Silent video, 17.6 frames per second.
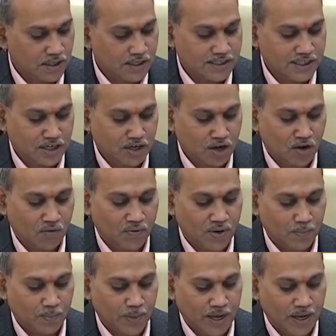it is a
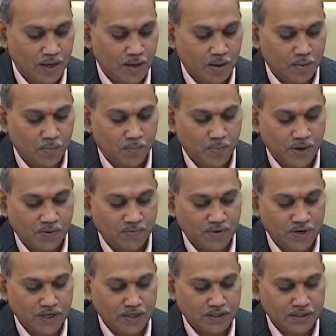novel by
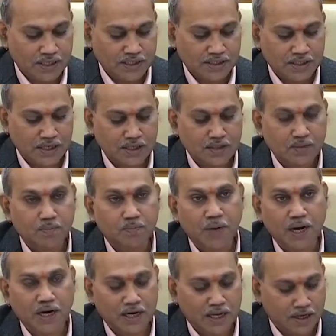Praveen Dasarath
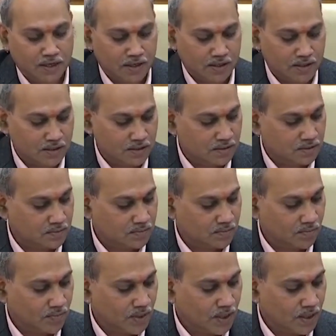Bandekar.
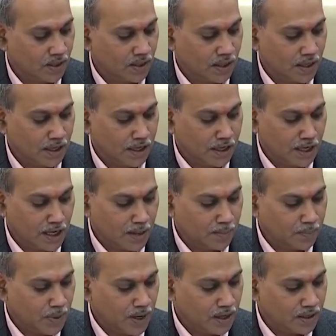In
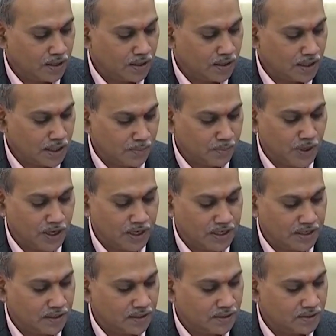Nepal,
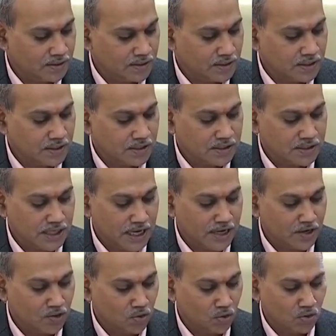Nepali,
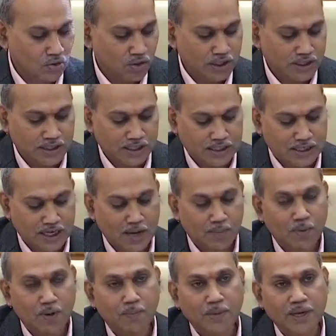Saino, it is a
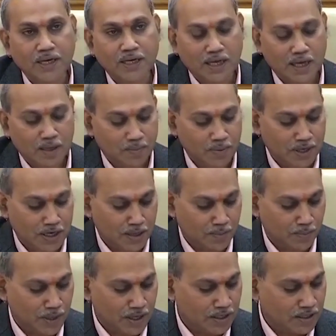drama by K.B.
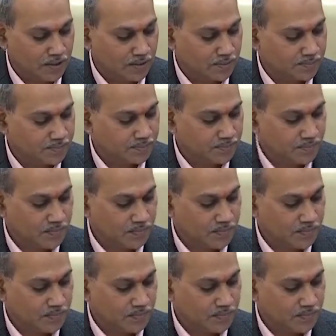Nepali.